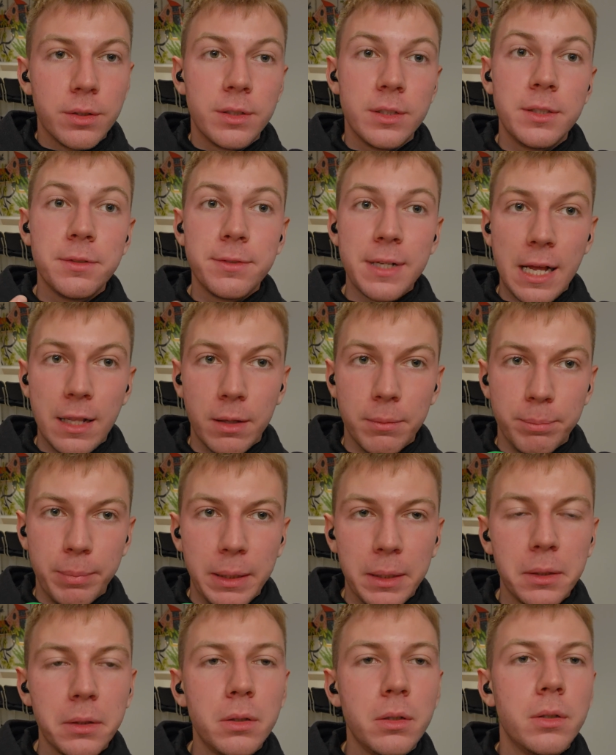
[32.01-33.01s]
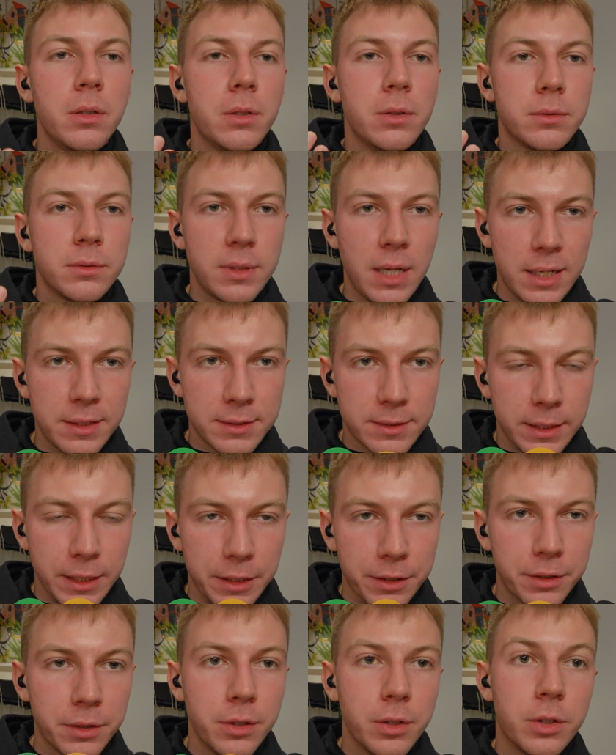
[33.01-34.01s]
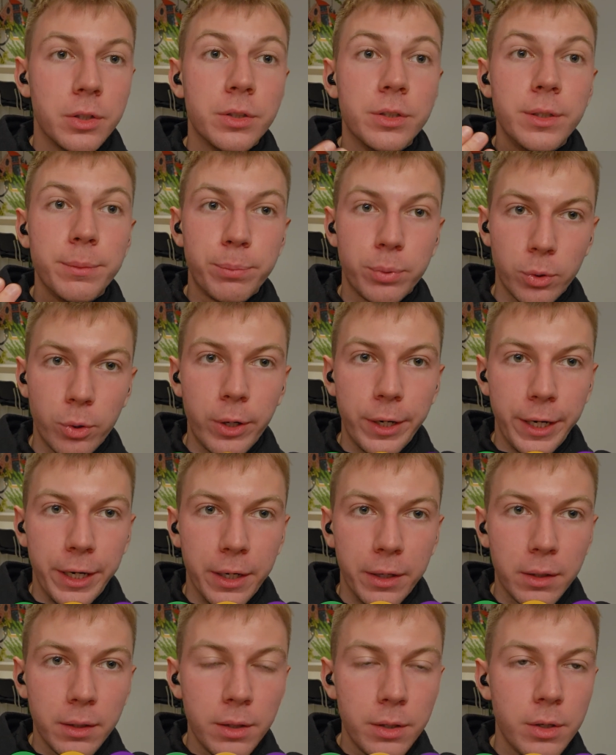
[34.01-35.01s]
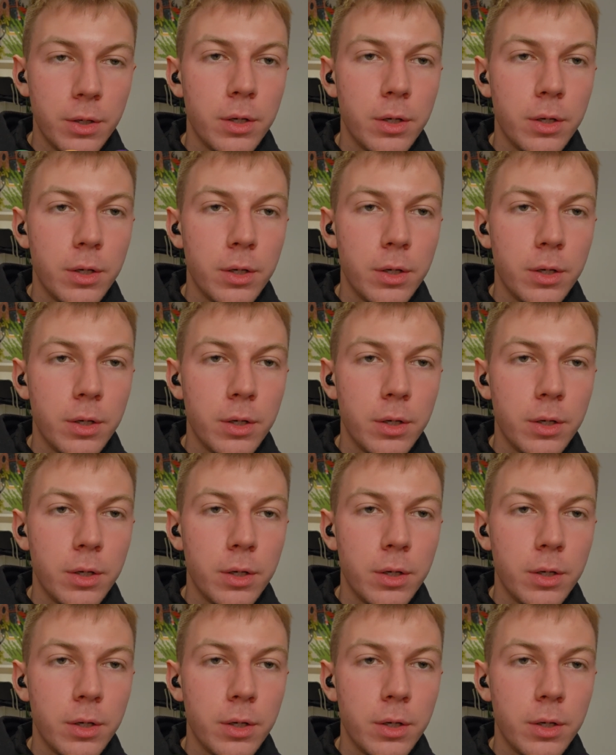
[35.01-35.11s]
developing, testing, deploying,